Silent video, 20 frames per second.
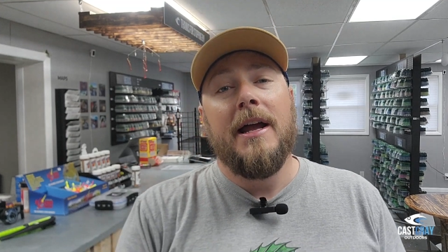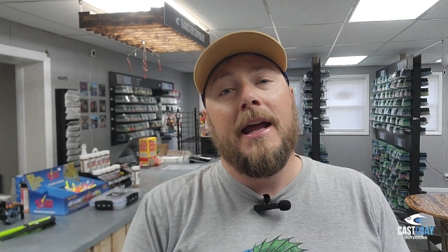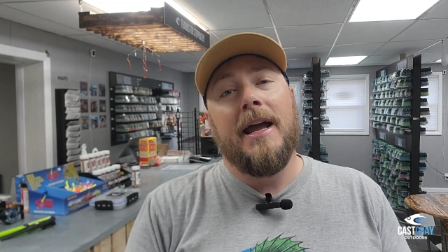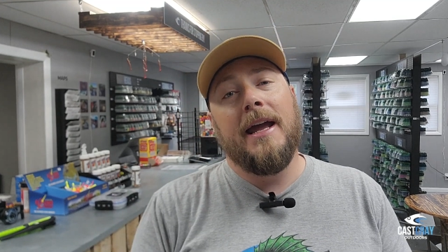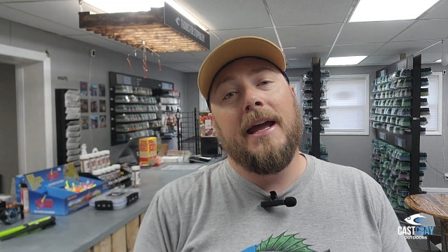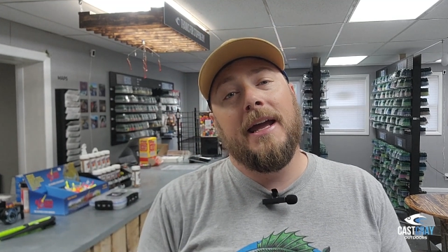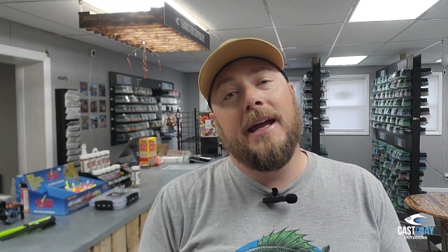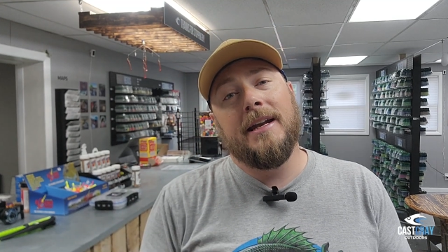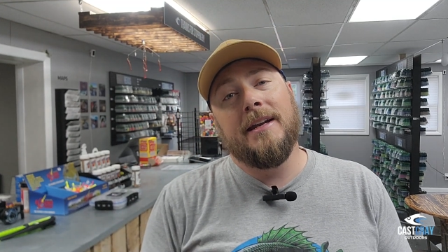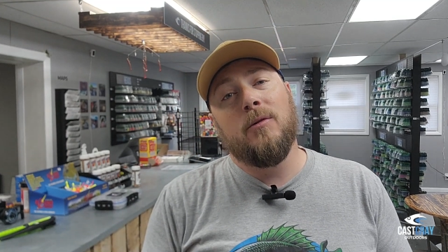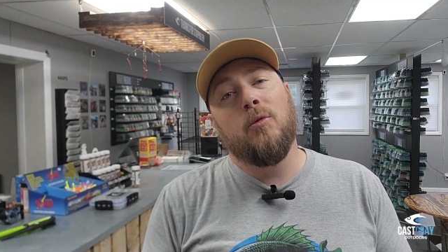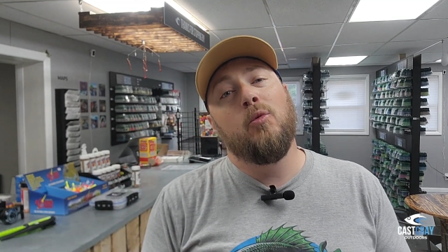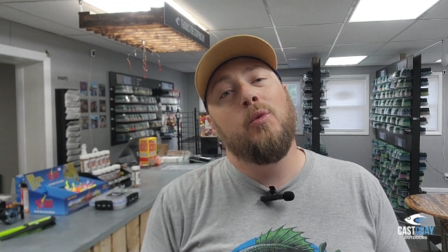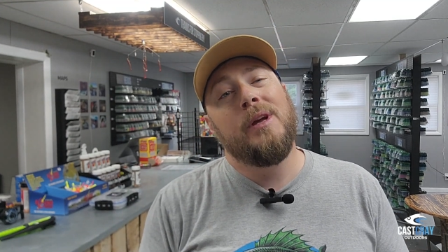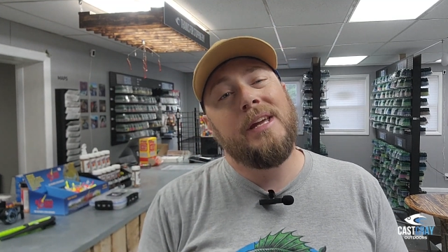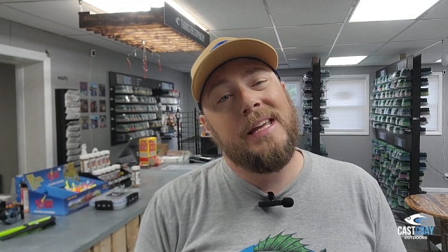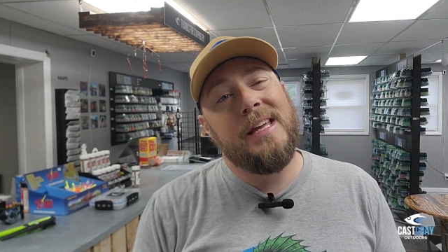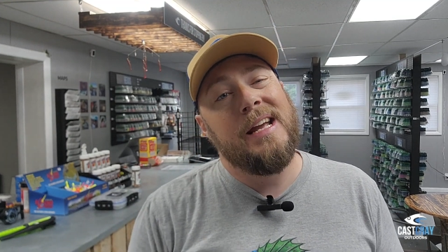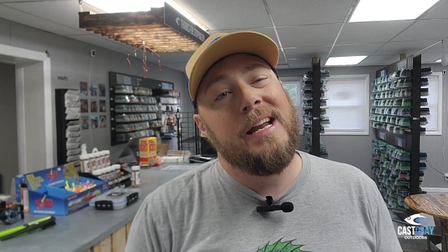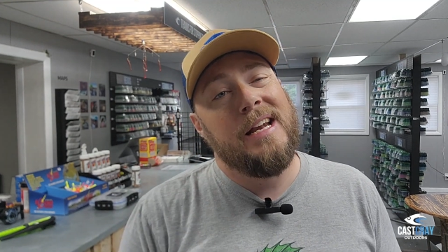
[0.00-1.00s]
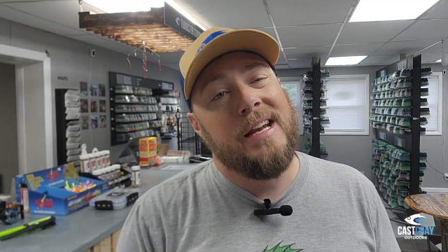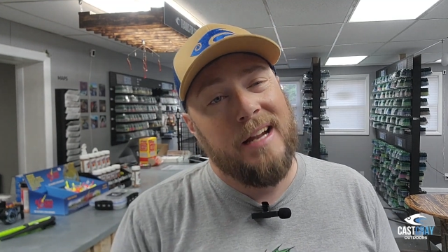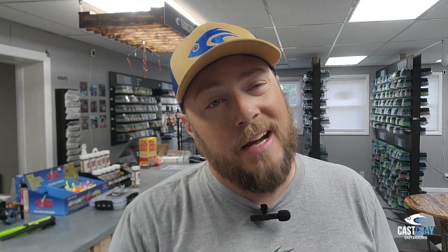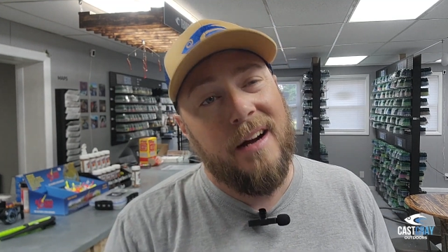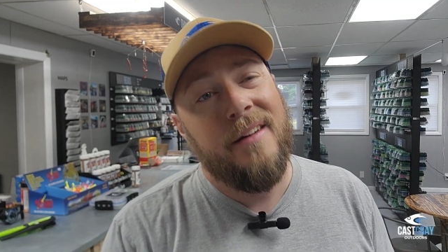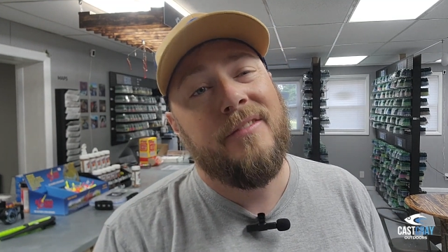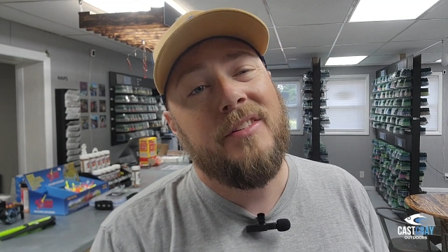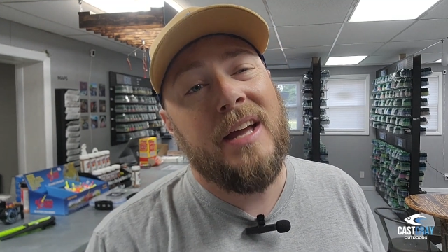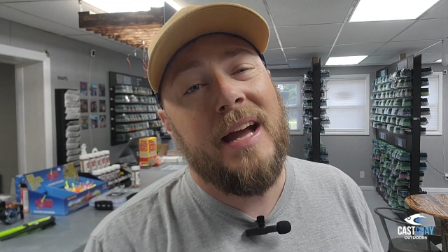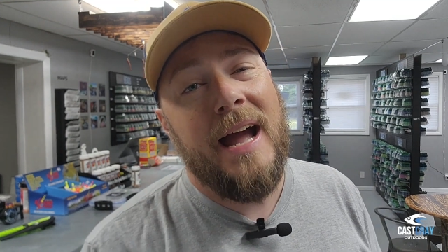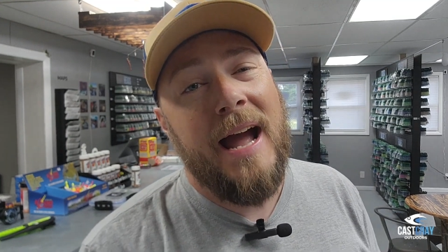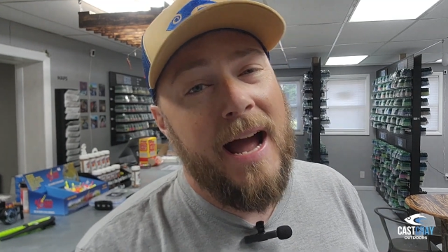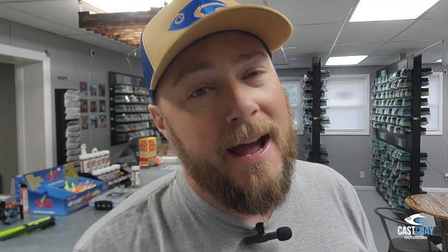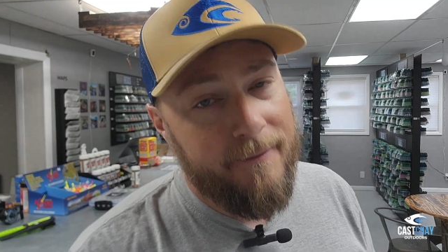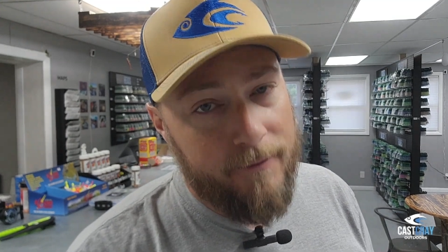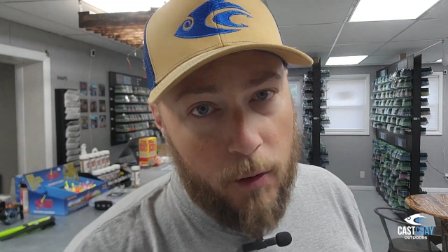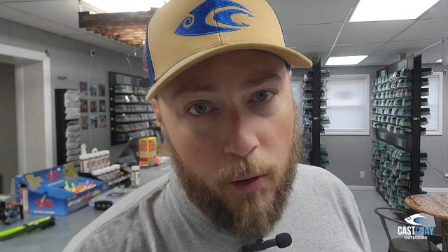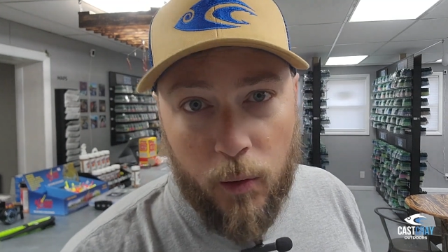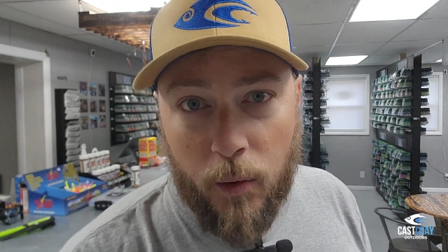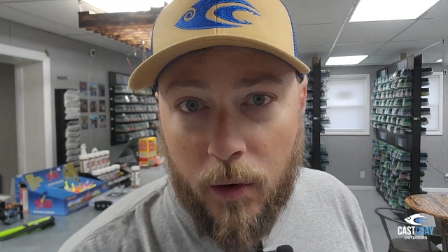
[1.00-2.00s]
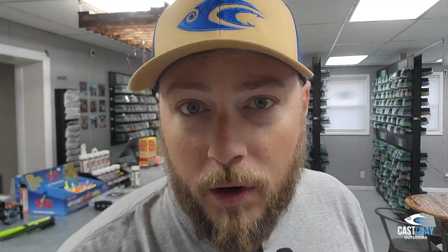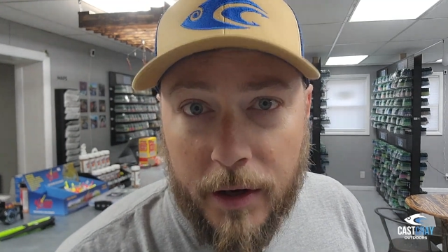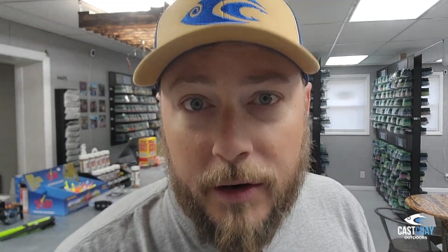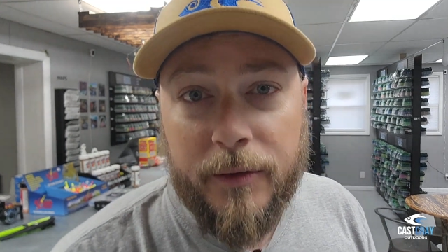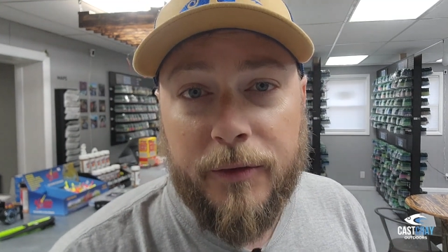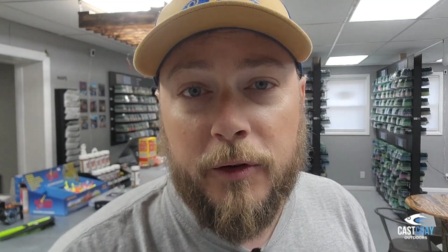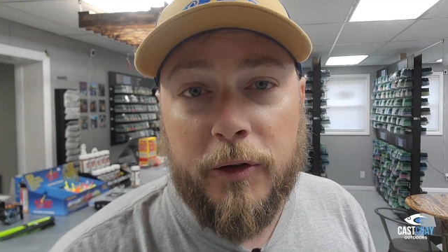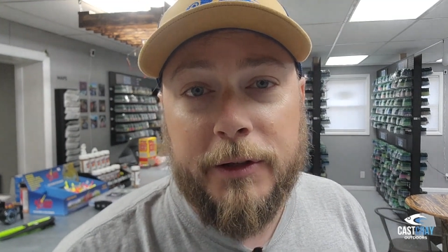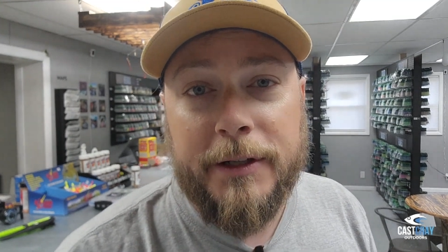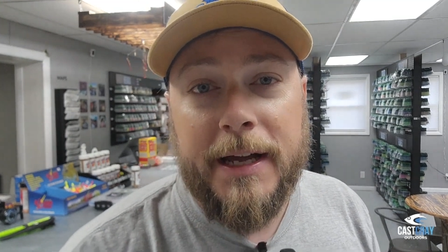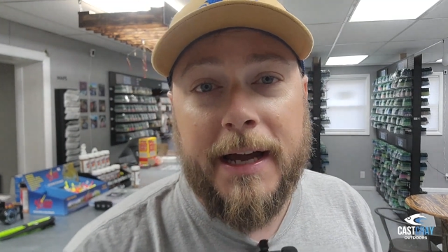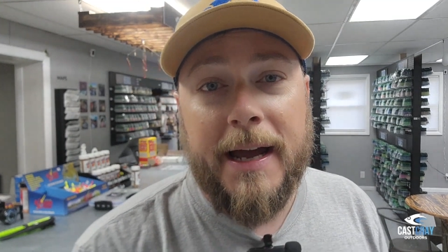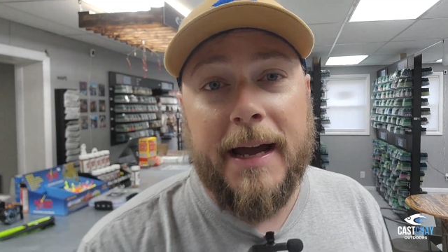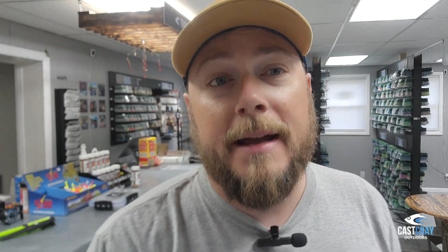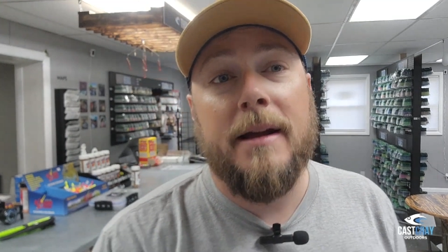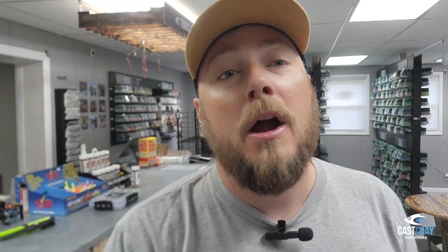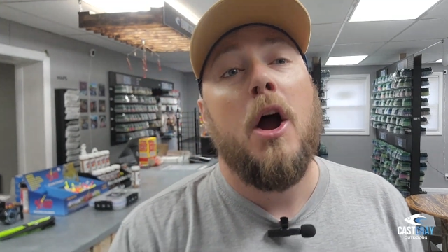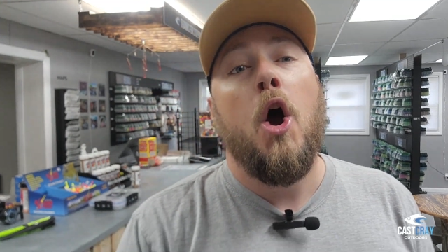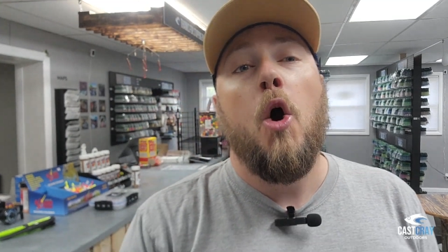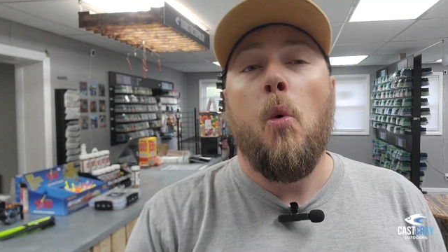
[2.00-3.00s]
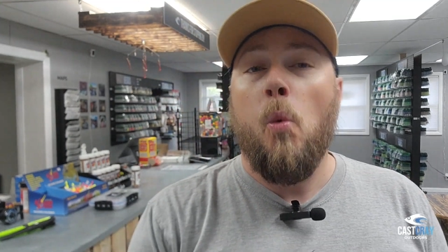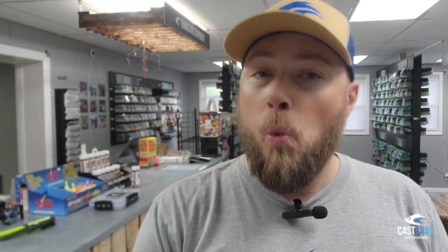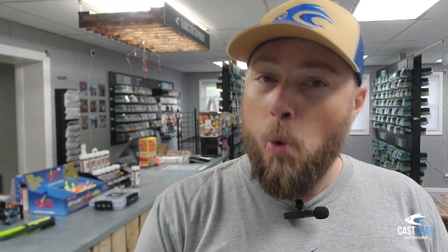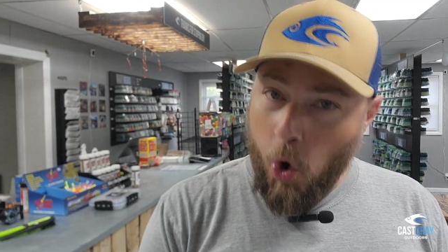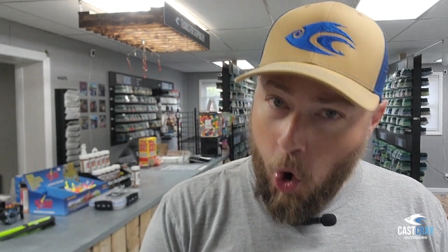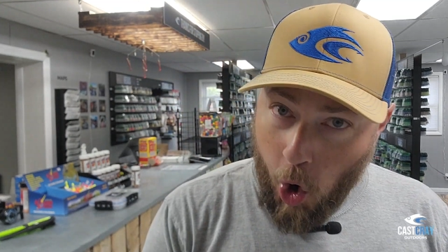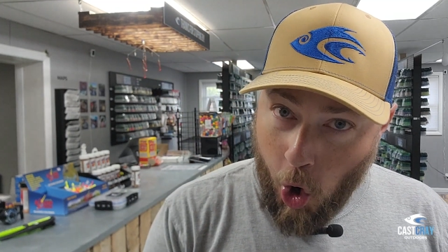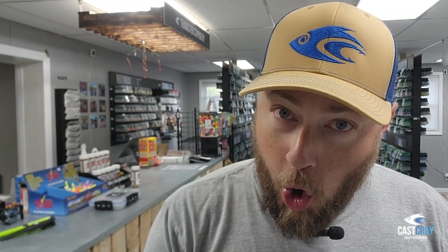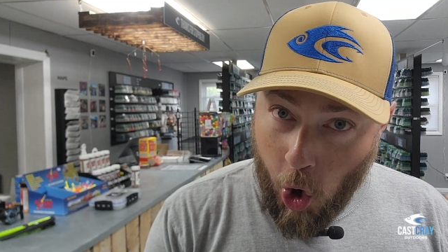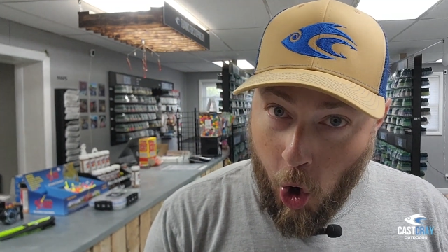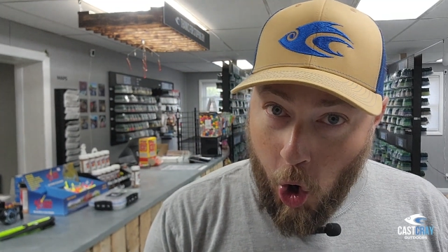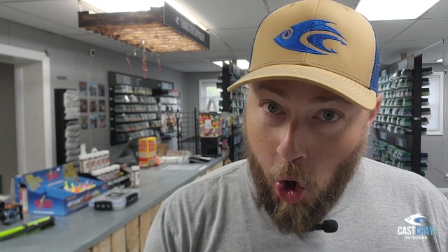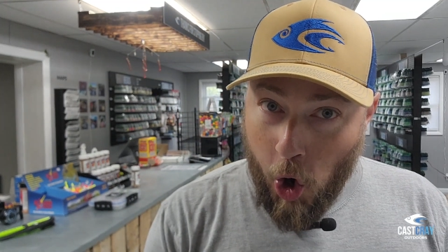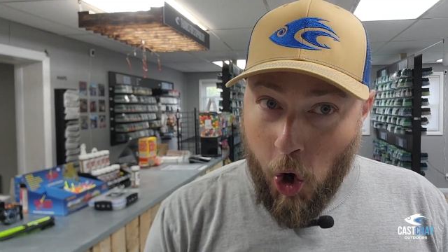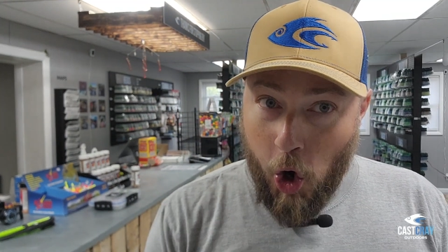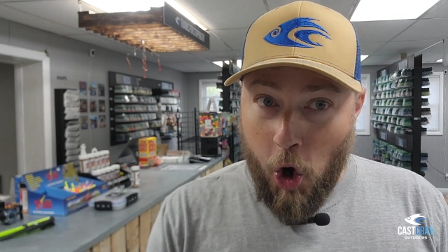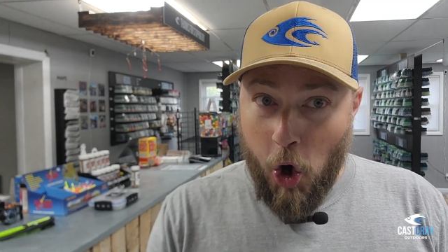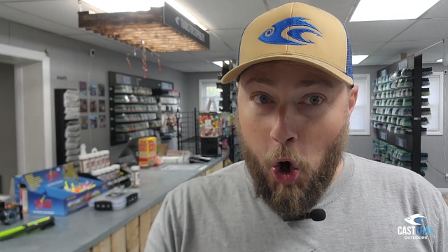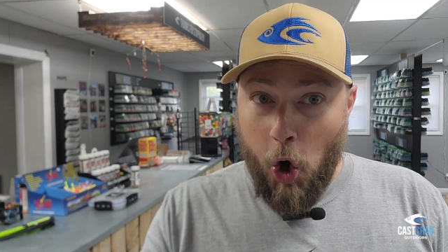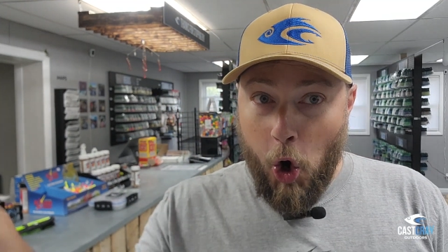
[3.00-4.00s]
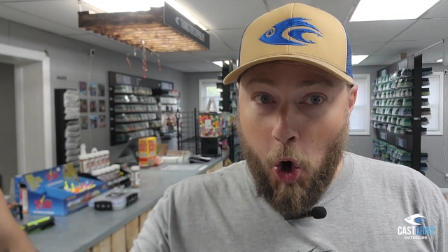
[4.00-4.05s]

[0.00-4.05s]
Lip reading: And we love you. Have a wonderful day. Woo!